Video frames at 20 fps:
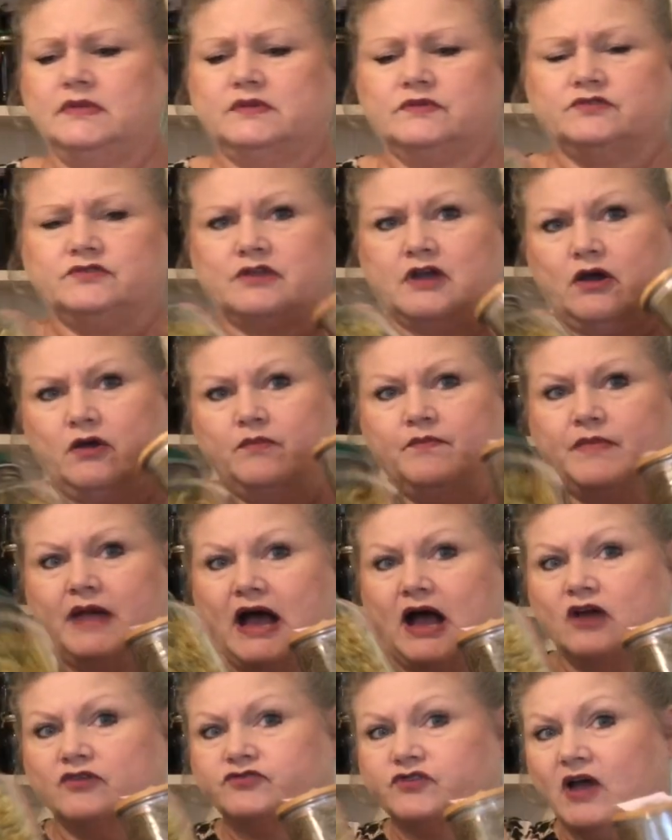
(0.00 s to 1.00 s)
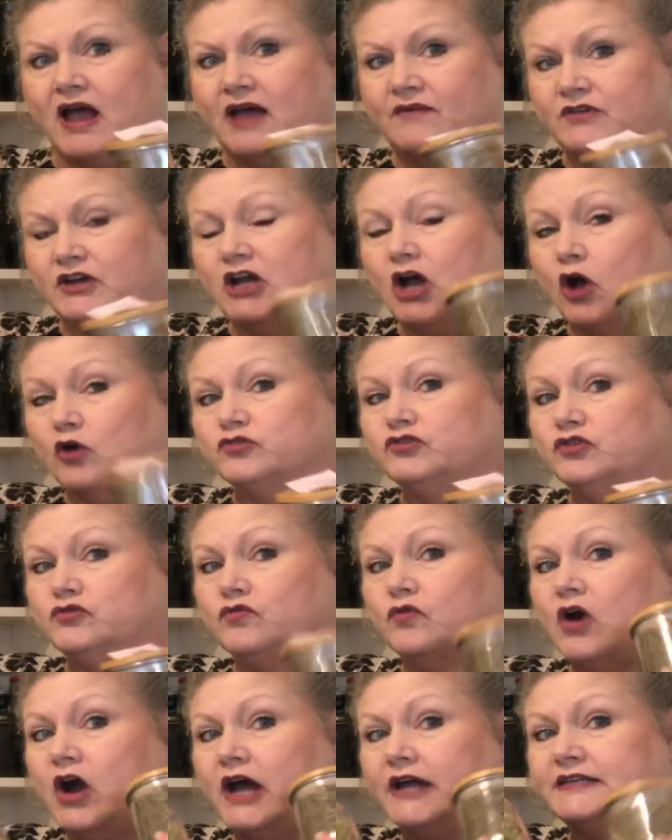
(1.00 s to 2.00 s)
So I also have a
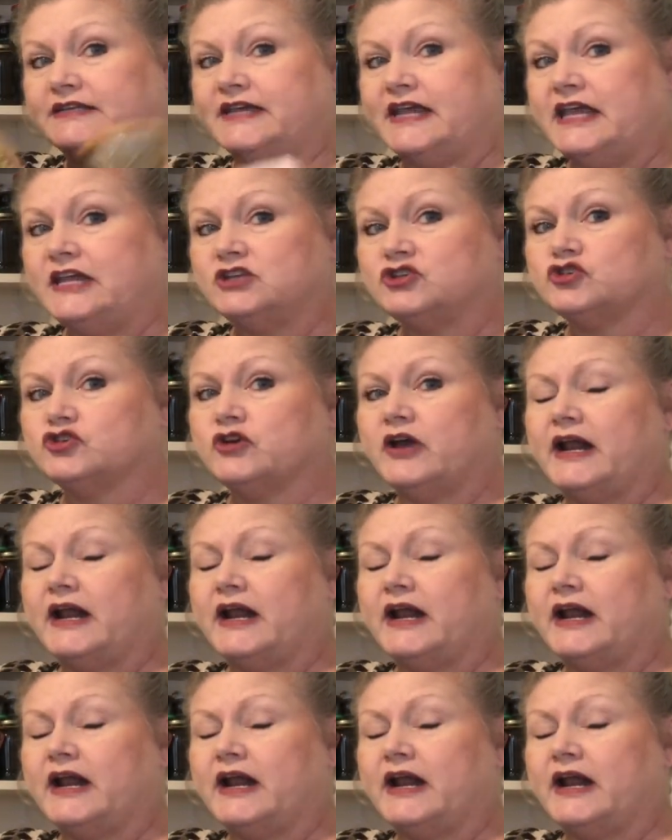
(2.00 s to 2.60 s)
goldenrod tincture